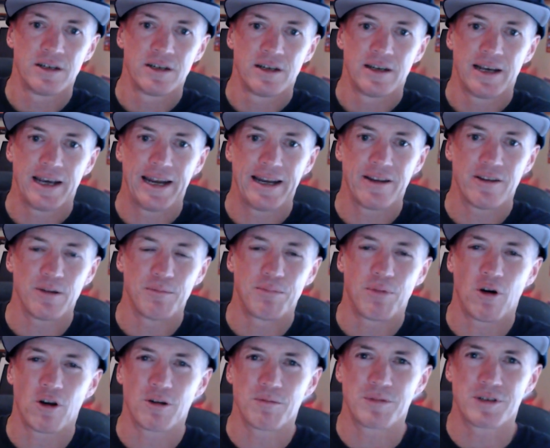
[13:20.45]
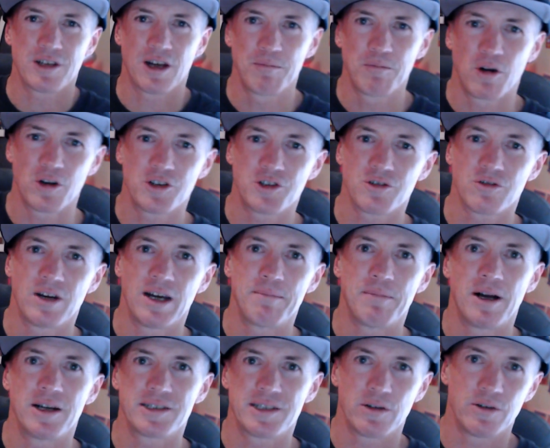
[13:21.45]
and at the bottom, so I'm not sure how
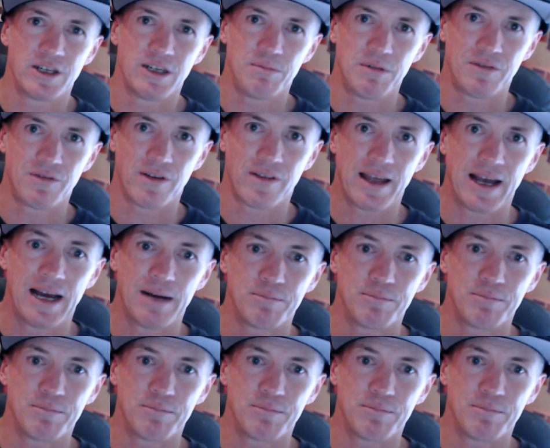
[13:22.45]
much they'll hit me for that.